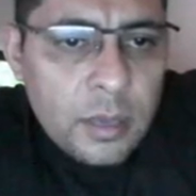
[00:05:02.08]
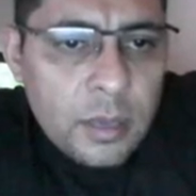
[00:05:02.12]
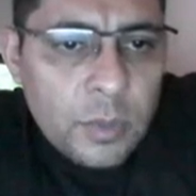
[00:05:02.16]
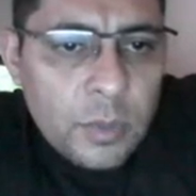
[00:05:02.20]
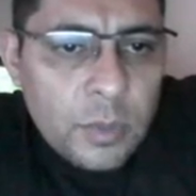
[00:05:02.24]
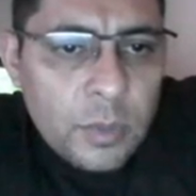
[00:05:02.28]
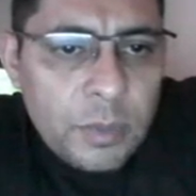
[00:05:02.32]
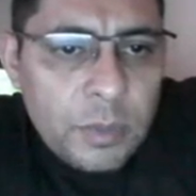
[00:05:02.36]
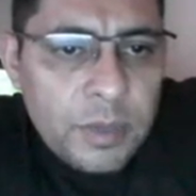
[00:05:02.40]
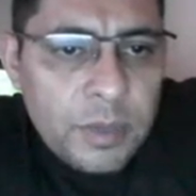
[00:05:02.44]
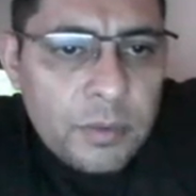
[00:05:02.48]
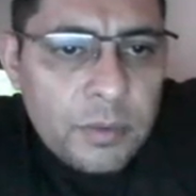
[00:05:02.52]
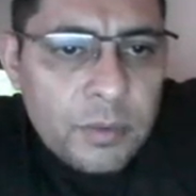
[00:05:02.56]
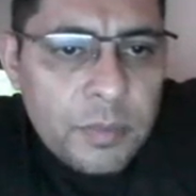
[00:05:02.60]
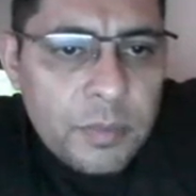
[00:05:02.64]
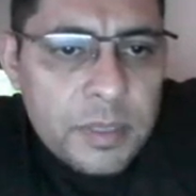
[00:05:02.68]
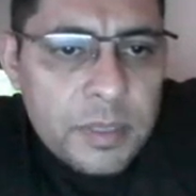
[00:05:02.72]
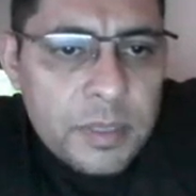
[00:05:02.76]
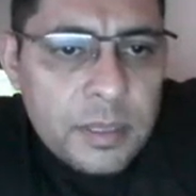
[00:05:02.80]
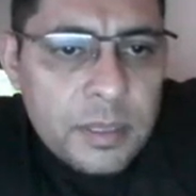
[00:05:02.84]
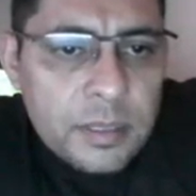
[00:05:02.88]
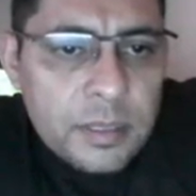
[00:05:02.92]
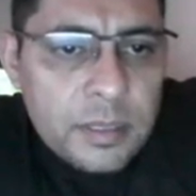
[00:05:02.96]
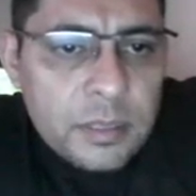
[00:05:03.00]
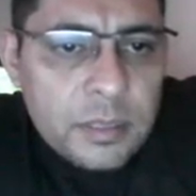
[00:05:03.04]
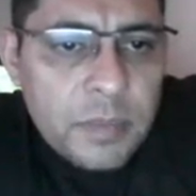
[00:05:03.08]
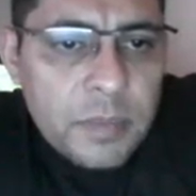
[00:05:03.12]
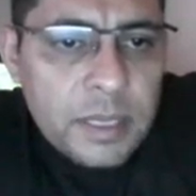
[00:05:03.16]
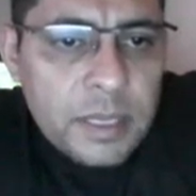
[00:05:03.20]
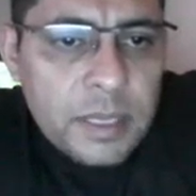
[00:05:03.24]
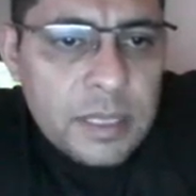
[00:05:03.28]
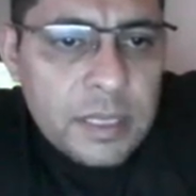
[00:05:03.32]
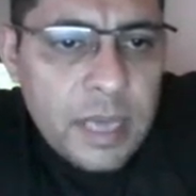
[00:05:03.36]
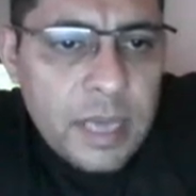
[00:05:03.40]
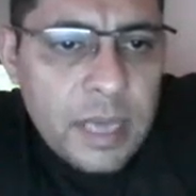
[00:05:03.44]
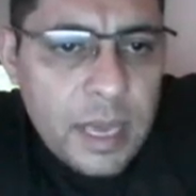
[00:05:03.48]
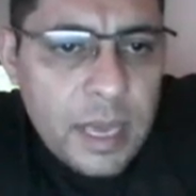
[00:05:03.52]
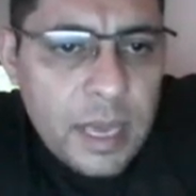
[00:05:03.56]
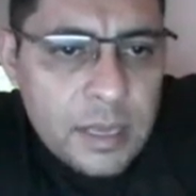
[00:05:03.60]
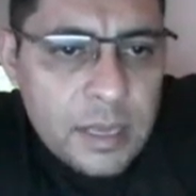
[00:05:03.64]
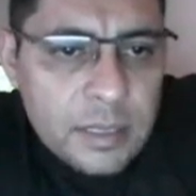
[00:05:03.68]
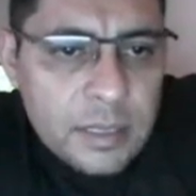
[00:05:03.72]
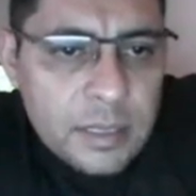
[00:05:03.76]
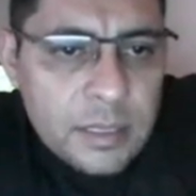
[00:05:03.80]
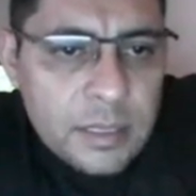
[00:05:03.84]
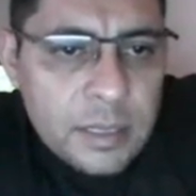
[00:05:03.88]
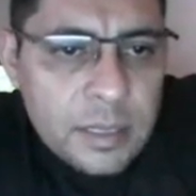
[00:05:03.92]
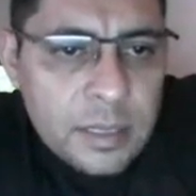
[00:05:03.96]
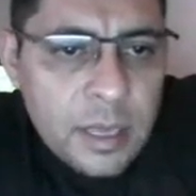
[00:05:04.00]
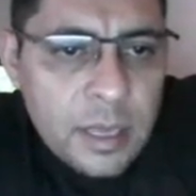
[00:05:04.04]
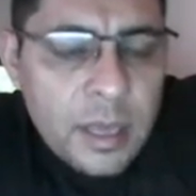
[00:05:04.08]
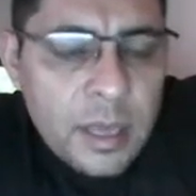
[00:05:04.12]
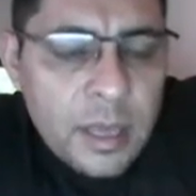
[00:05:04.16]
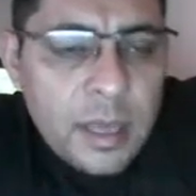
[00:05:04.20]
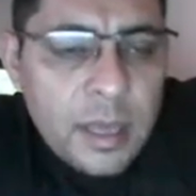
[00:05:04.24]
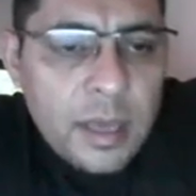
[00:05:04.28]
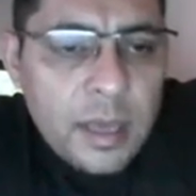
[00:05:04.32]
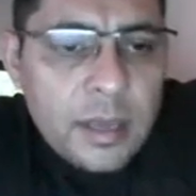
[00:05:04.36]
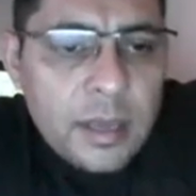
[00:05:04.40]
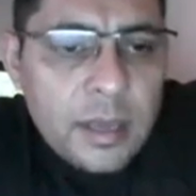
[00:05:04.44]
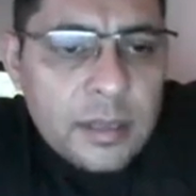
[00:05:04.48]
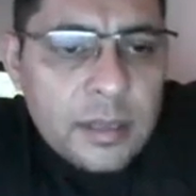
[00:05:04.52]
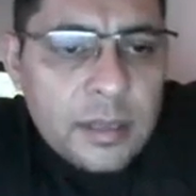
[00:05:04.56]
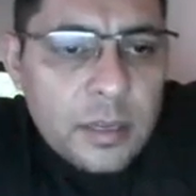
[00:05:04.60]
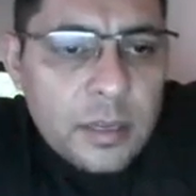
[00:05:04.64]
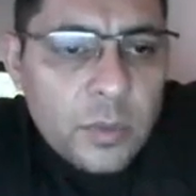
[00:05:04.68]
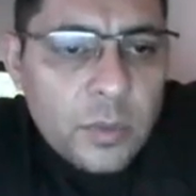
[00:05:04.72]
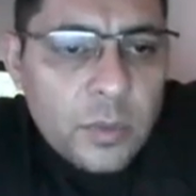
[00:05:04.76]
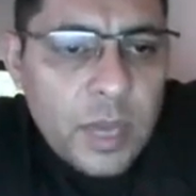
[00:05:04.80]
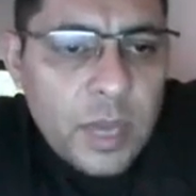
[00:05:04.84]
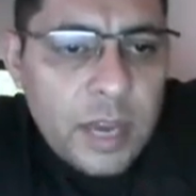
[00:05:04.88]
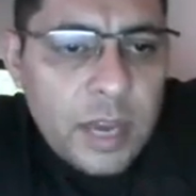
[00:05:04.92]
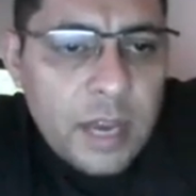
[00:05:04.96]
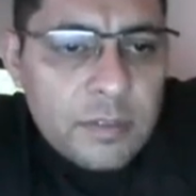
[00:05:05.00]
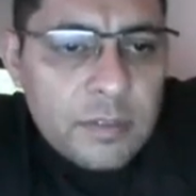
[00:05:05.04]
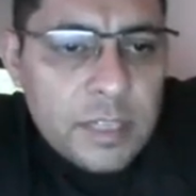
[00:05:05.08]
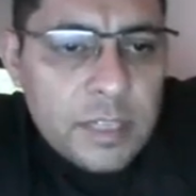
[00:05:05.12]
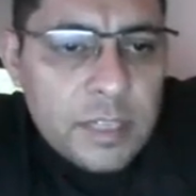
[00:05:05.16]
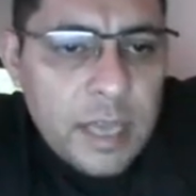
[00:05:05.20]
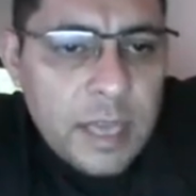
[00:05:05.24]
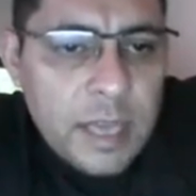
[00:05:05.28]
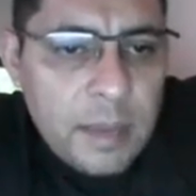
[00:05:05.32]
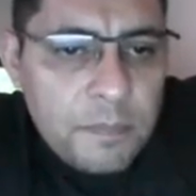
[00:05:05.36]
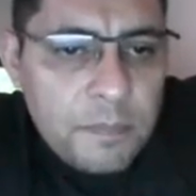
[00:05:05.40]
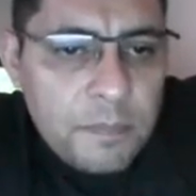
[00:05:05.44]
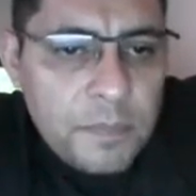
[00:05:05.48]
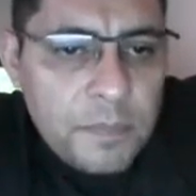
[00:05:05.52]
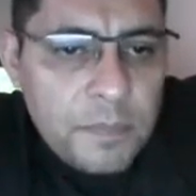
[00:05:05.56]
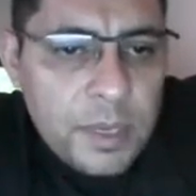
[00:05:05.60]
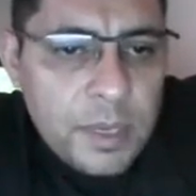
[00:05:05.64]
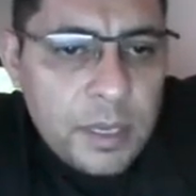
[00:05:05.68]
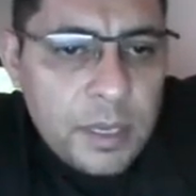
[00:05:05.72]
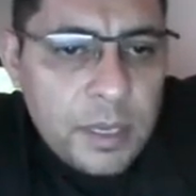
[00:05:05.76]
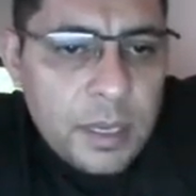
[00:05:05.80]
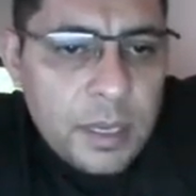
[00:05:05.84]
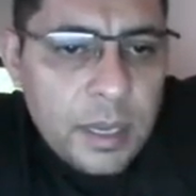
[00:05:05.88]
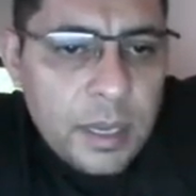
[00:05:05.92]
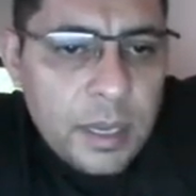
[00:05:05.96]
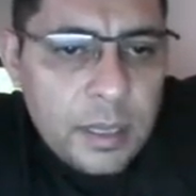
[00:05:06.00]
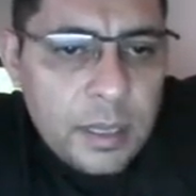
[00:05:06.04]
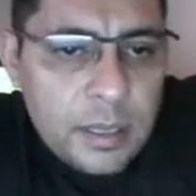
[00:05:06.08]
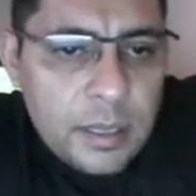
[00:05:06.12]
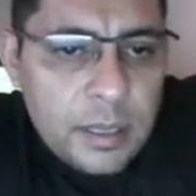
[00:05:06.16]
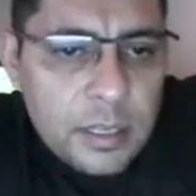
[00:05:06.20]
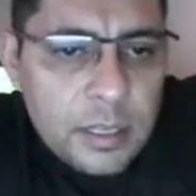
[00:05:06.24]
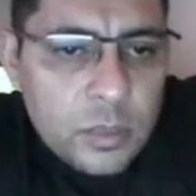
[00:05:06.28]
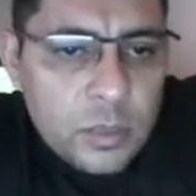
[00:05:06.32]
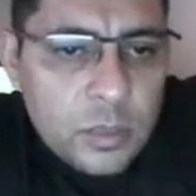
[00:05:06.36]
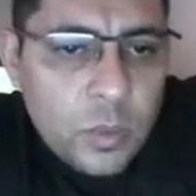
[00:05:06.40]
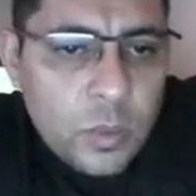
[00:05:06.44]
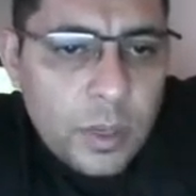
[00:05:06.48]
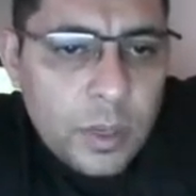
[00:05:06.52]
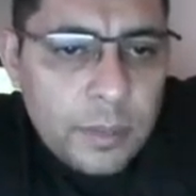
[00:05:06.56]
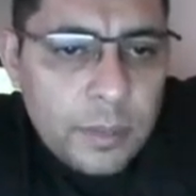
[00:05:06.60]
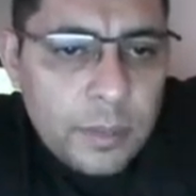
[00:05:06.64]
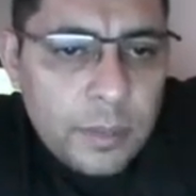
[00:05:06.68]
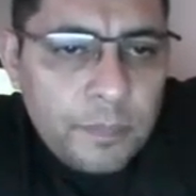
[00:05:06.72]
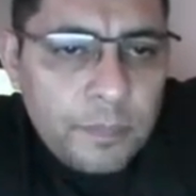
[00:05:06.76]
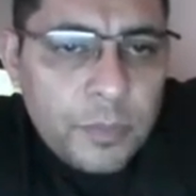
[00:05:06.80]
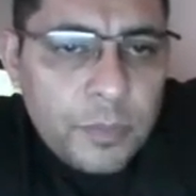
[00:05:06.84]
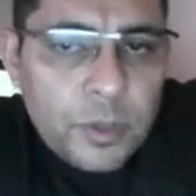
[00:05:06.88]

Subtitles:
will be represented by the S, and then we have the MP in this one.